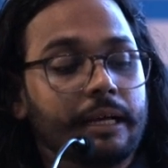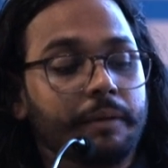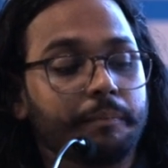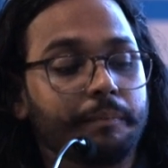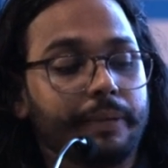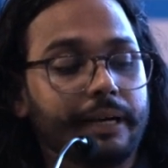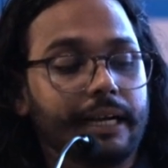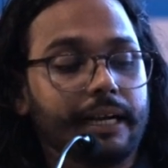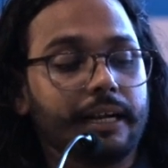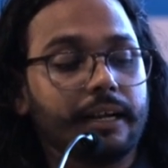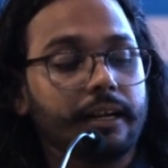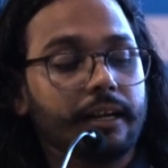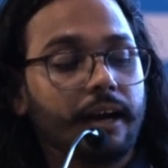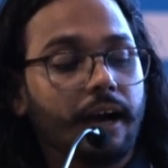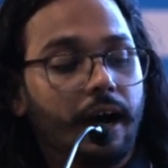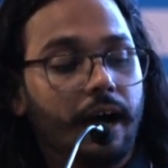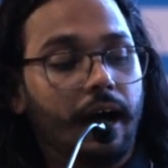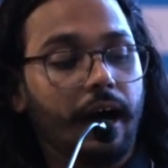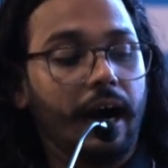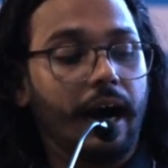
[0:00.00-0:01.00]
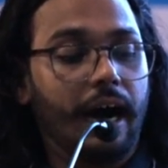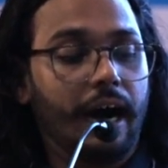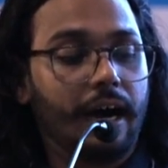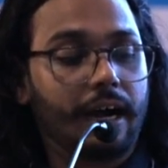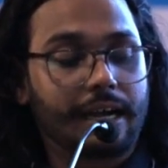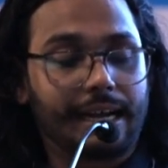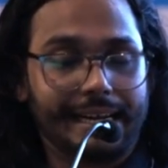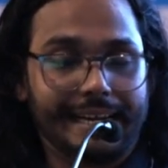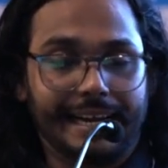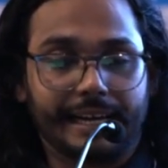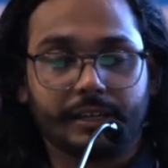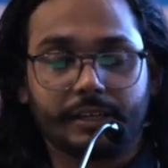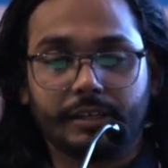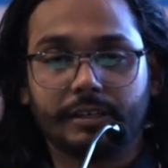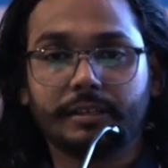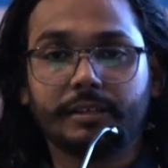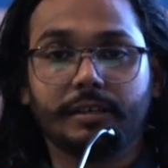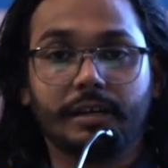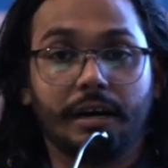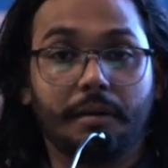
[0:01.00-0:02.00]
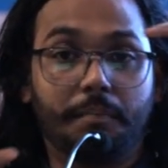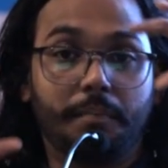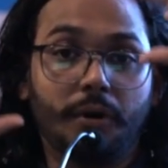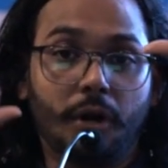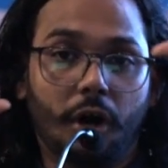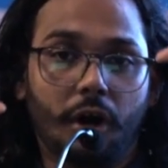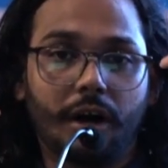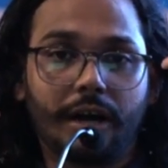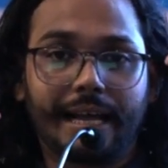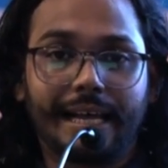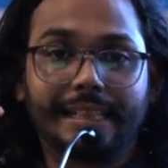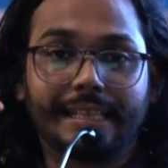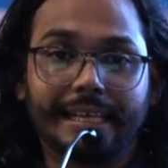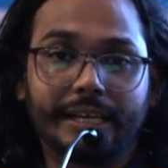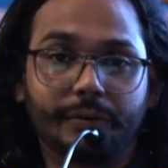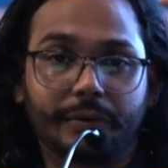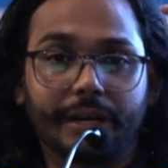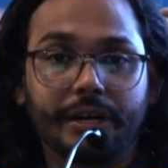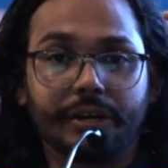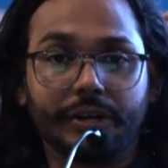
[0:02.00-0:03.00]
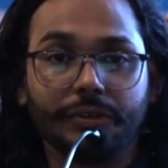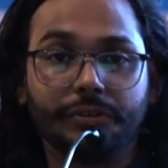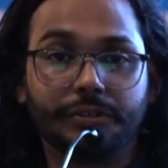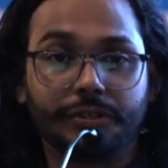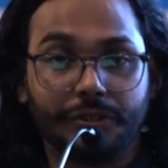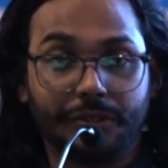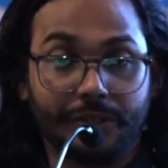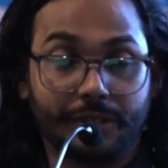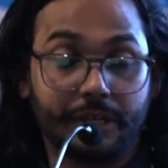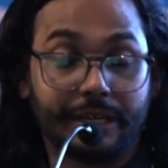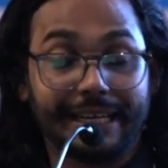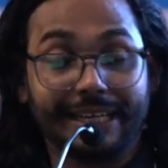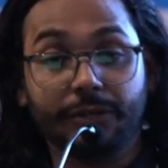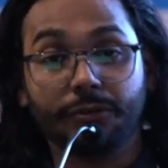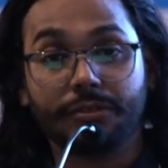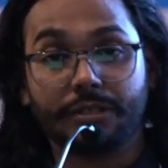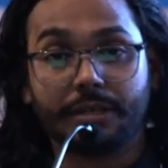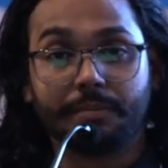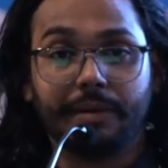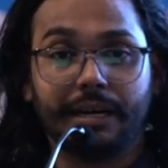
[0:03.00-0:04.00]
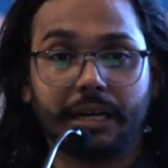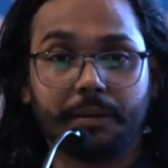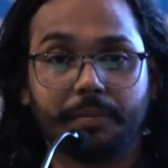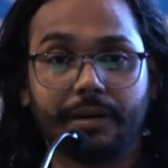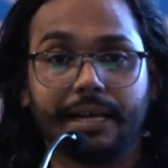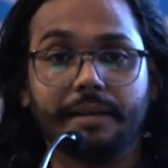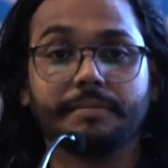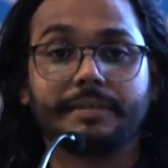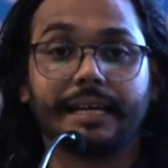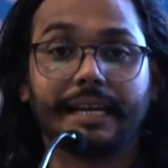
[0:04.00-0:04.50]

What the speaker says: build a connector, a block, and then you can reuse it multiple times.